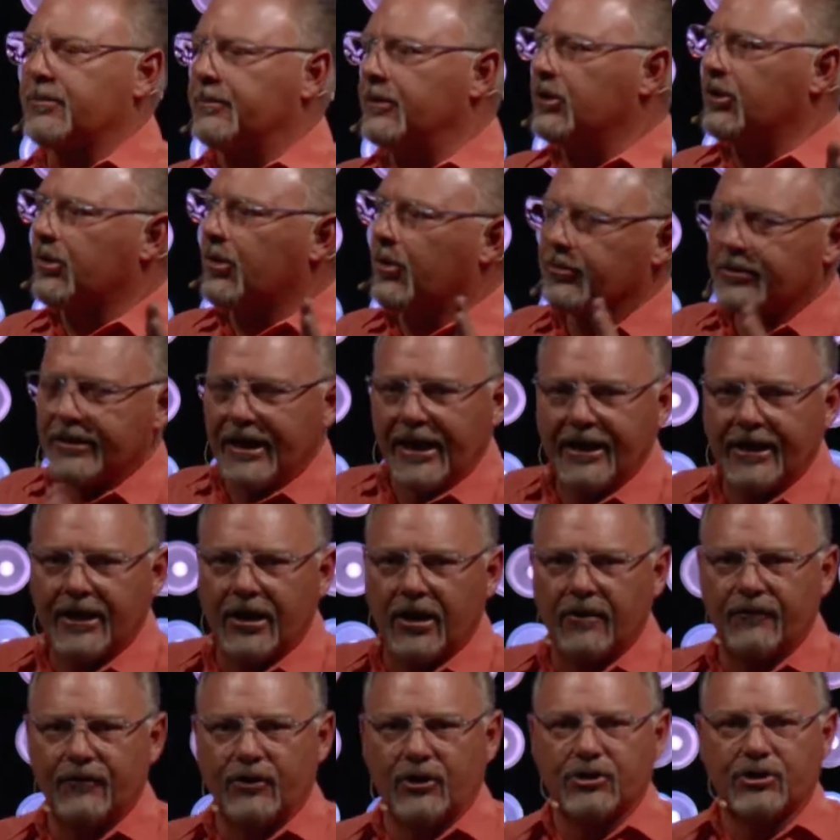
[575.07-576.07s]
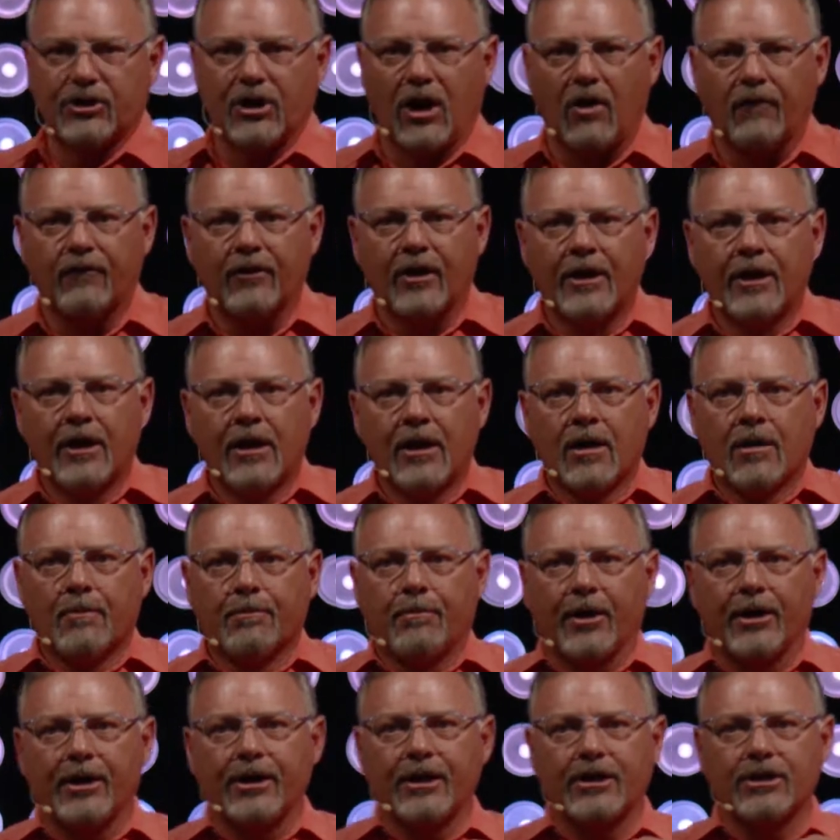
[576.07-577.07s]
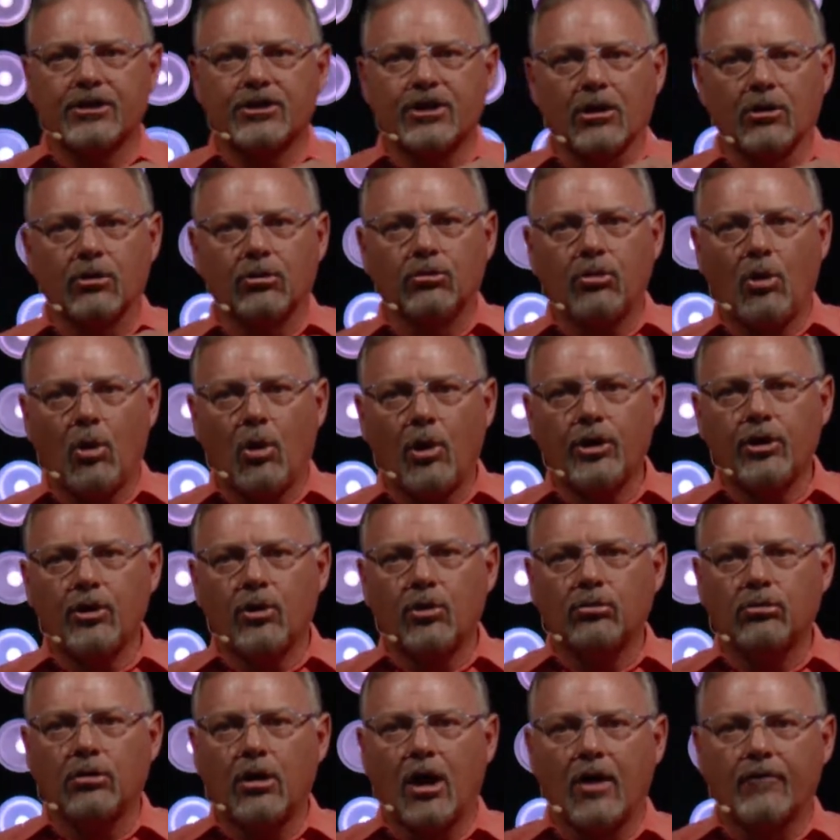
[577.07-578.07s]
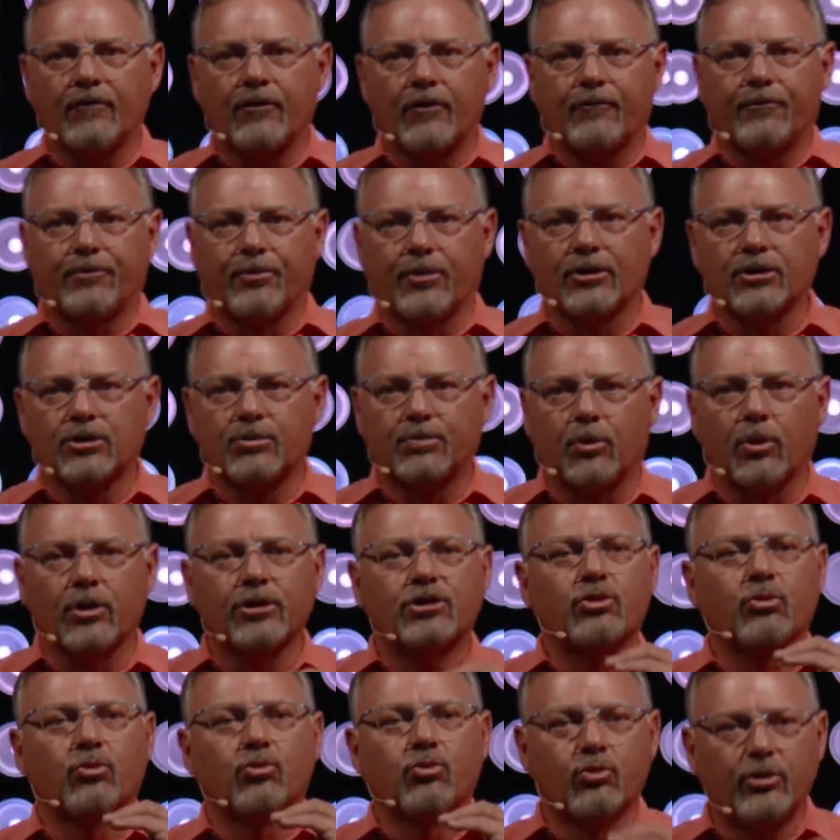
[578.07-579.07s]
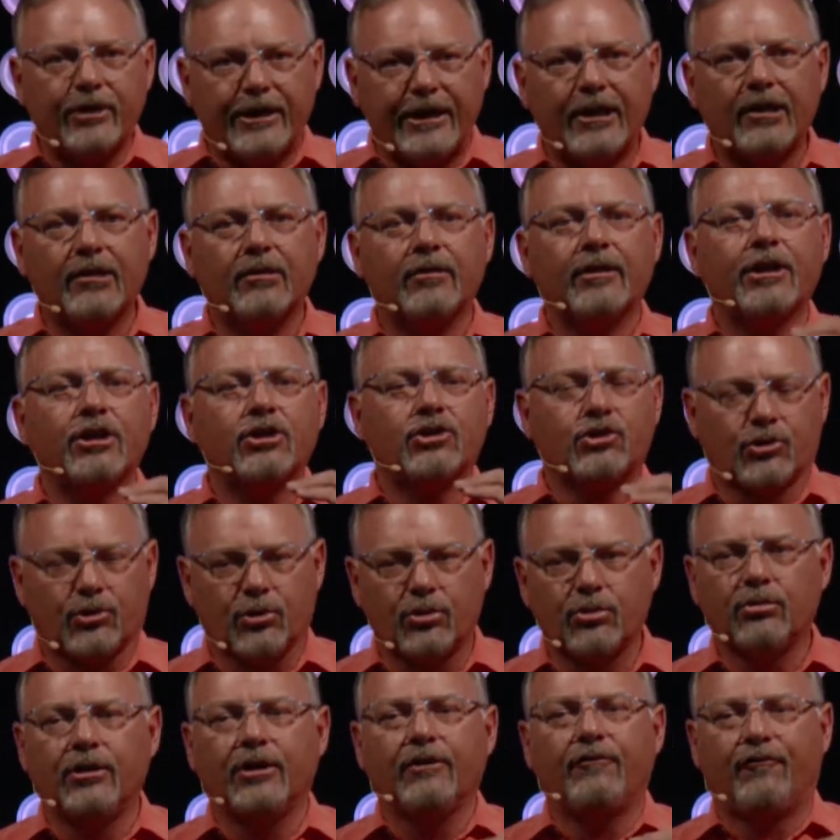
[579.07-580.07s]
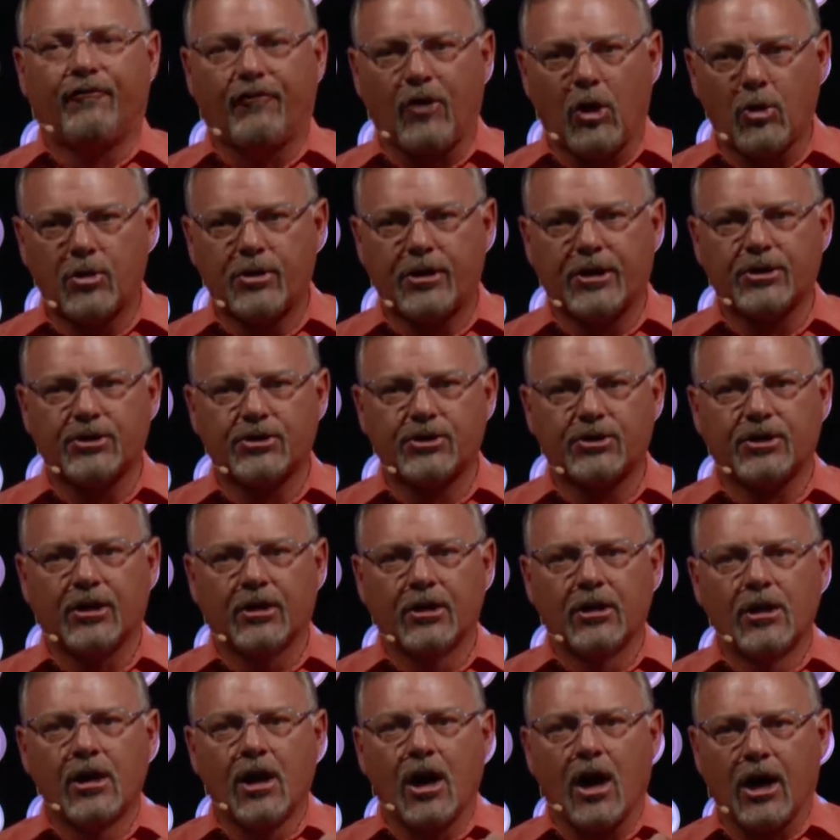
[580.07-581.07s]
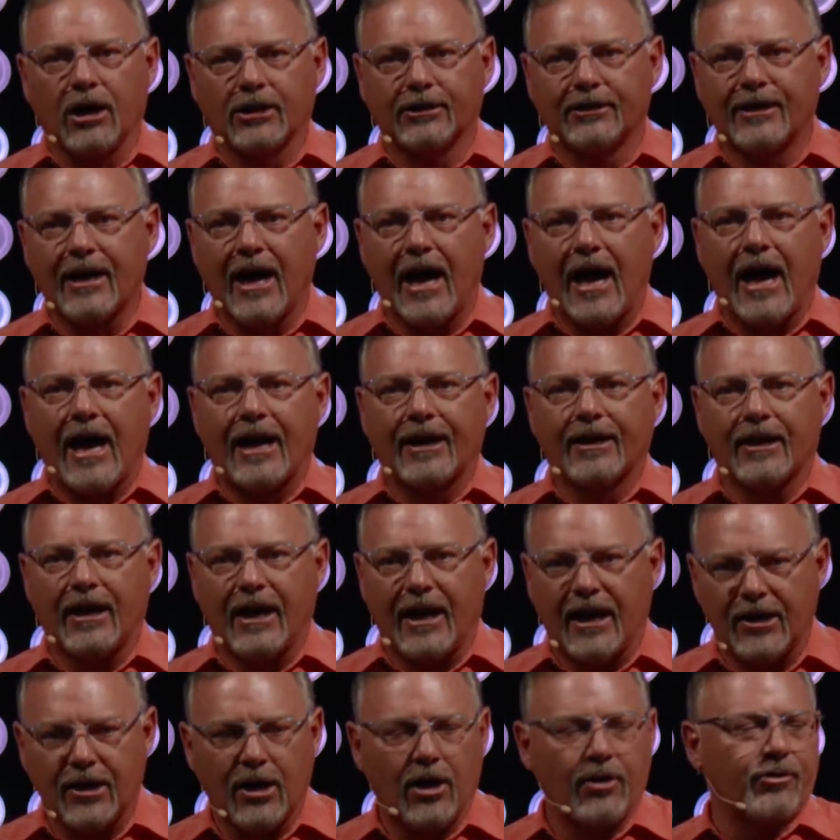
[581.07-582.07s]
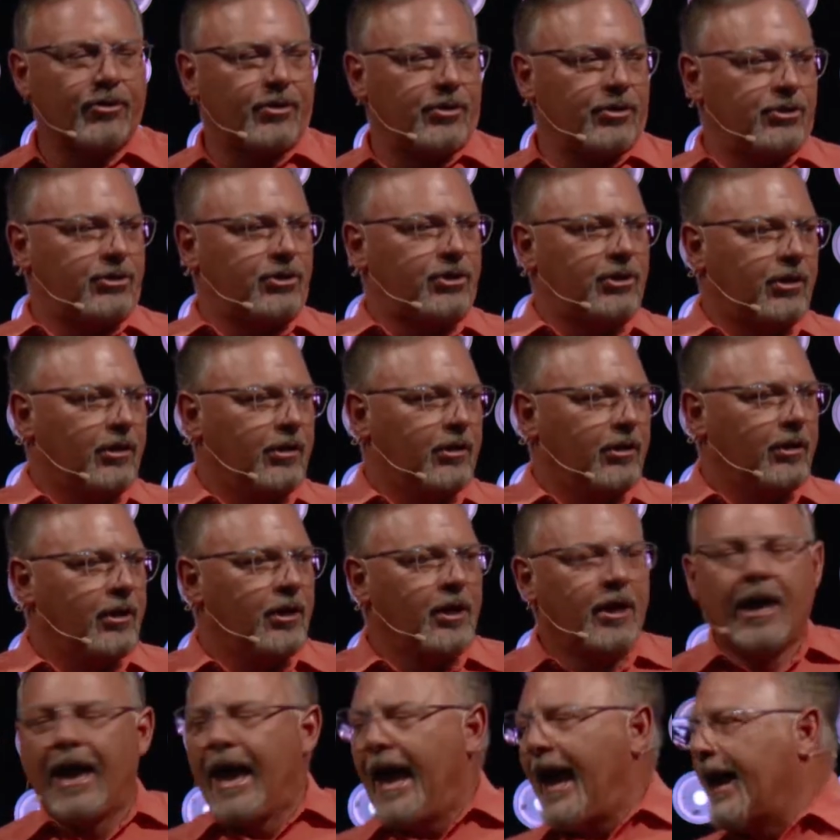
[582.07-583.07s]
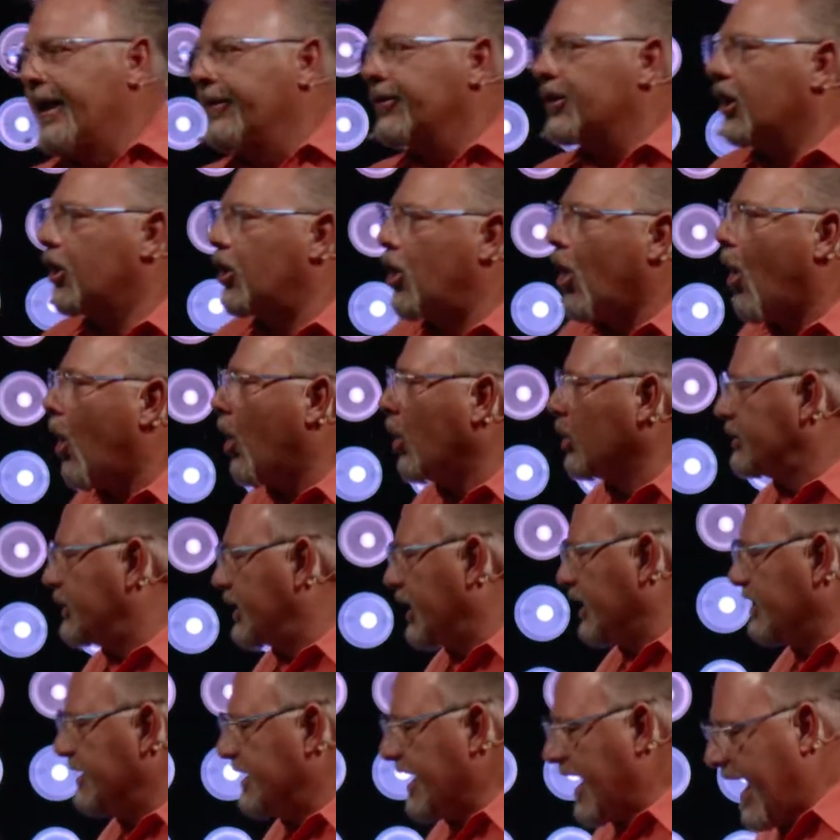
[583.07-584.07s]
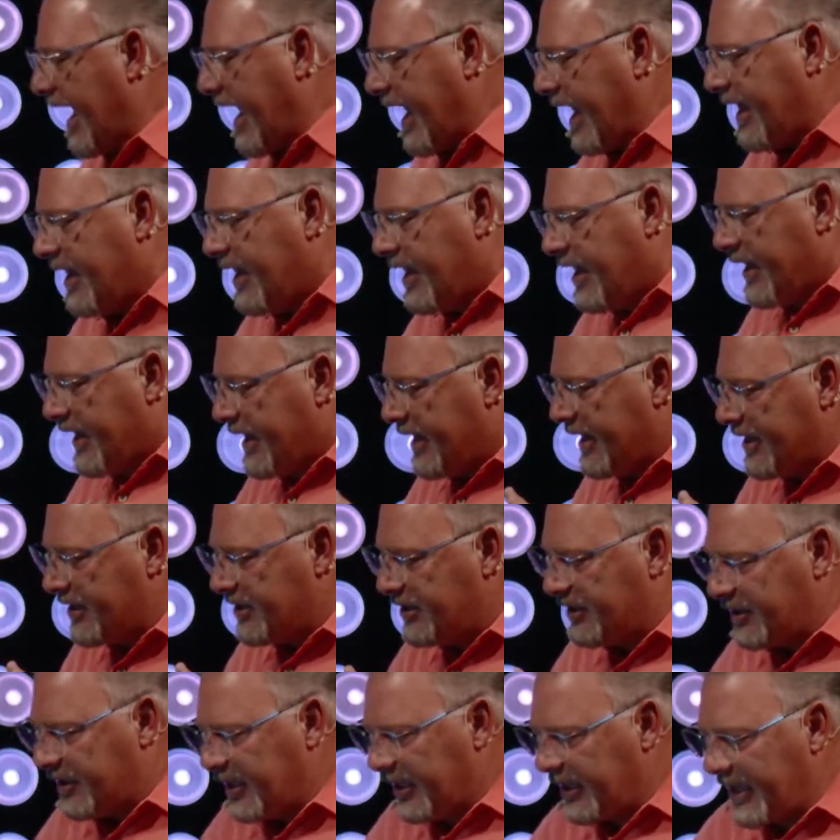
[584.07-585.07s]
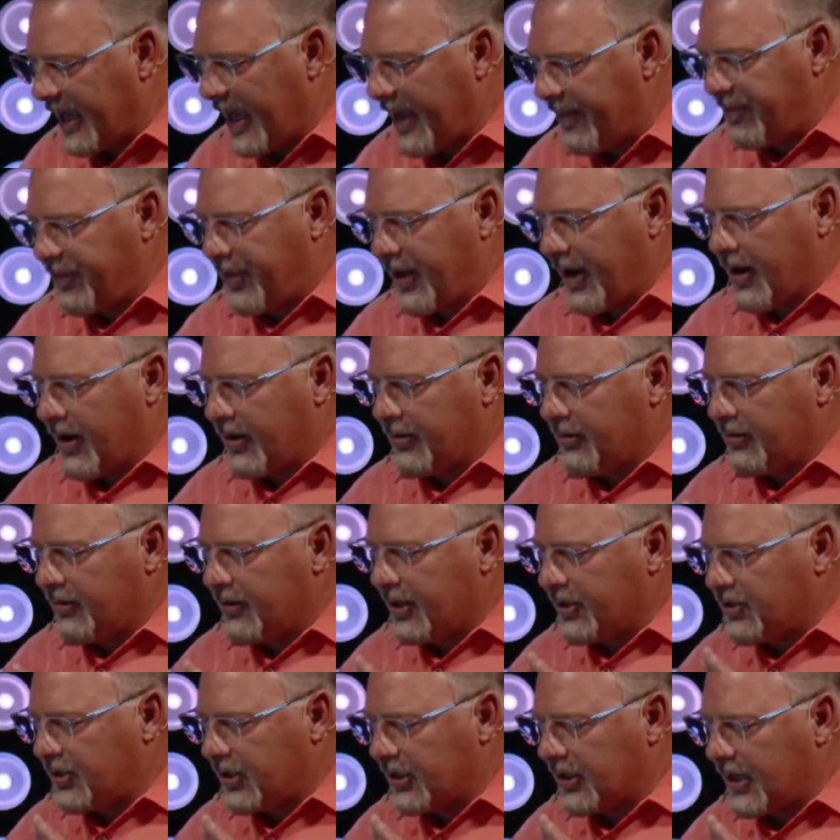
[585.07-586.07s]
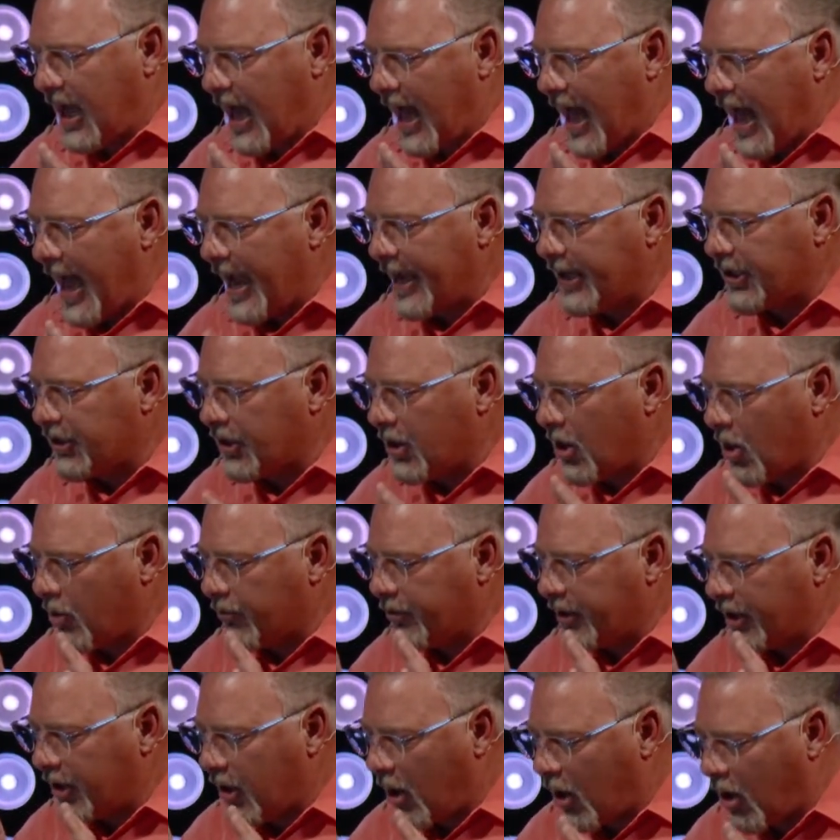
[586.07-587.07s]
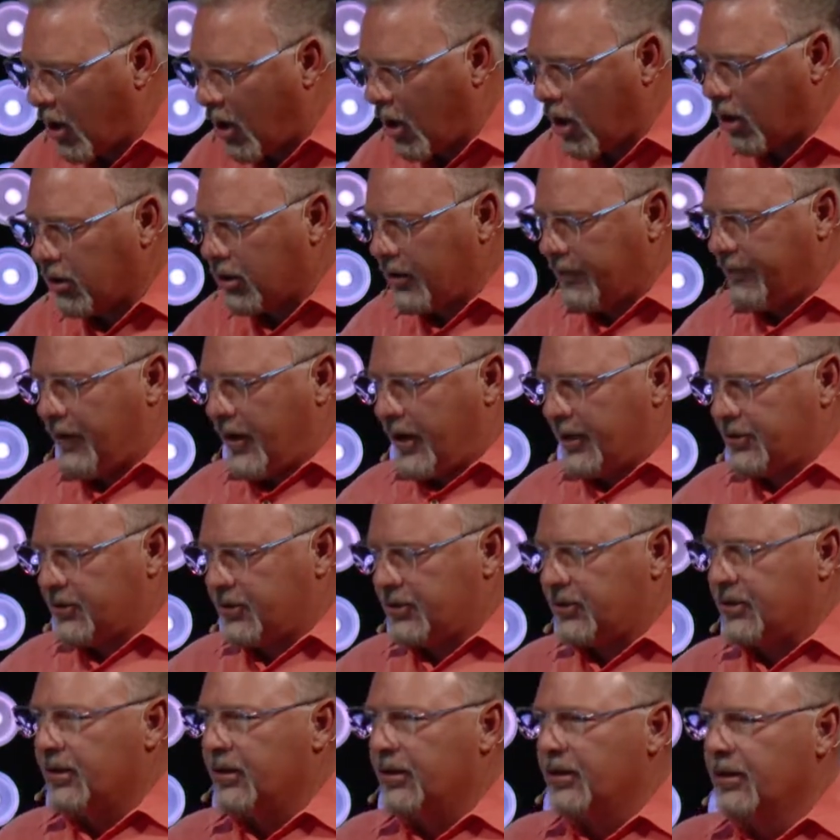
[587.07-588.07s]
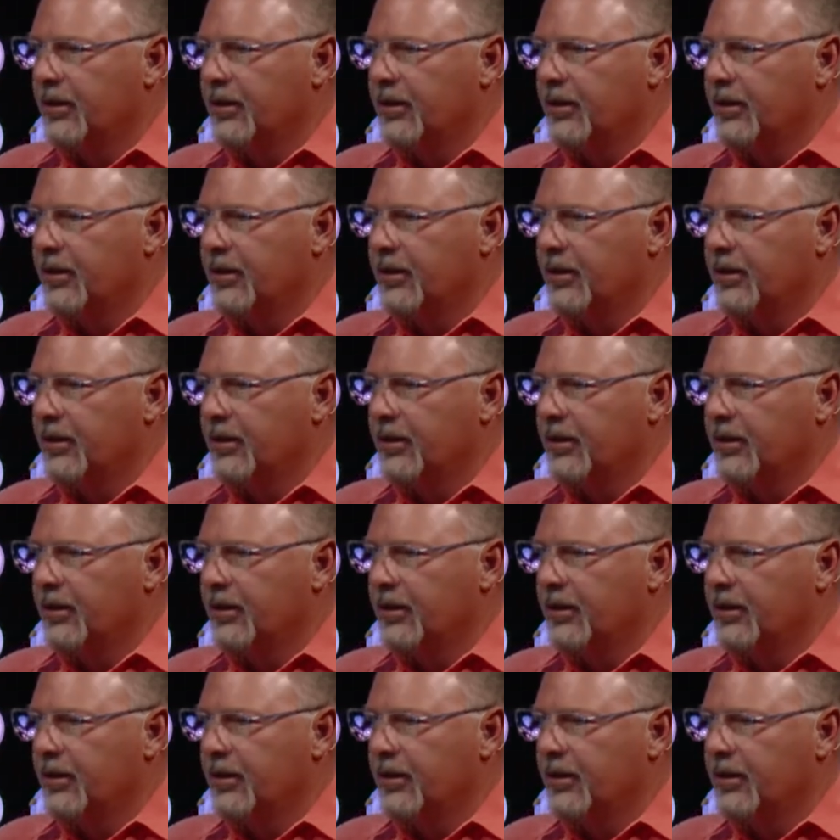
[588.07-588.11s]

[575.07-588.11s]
mean you don't take care of yourself, but it is a loyal love of principle. It's really, truly focused on God and others. And the goal today is to get there. And listen, I know that all of us,